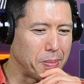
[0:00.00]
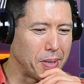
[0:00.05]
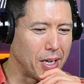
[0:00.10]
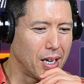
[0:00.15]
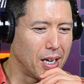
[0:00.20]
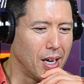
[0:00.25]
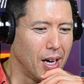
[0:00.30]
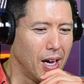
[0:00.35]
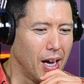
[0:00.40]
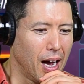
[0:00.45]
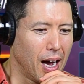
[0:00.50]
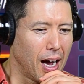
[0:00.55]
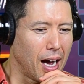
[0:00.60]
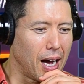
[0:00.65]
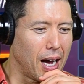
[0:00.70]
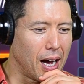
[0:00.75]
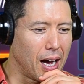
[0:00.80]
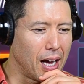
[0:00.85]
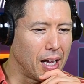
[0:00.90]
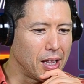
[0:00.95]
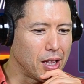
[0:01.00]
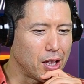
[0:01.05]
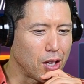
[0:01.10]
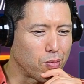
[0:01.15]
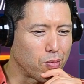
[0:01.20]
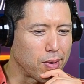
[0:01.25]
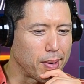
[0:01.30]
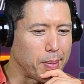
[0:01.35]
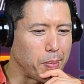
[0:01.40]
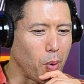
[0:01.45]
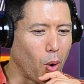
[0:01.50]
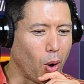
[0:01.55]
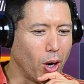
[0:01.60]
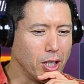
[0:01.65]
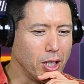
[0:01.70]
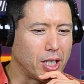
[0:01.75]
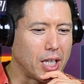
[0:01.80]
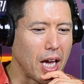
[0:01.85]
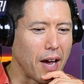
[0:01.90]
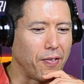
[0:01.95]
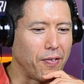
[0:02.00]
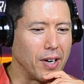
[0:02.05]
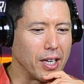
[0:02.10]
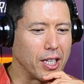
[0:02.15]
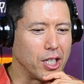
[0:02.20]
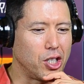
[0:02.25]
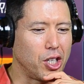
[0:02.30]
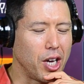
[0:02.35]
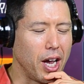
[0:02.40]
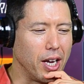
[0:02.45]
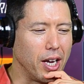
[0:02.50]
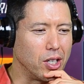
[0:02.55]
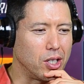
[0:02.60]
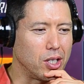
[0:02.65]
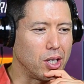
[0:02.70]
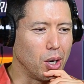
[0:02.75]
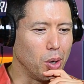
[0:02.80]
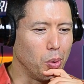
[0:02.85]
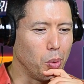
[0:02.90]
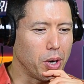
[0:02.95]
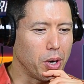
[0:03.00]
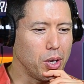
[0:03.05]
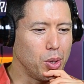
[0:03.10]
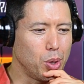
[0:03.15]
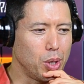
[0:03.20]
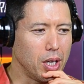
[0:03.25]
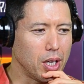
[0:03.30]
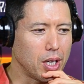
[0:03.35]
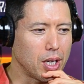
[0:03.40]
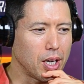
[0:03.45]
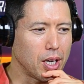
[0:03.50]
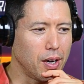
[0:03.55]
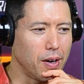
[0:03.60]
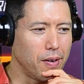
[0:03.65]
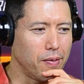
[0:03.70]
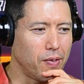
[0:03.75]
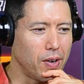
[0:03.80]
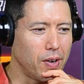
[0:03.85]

But the rewards definitely changed, though. What do you think of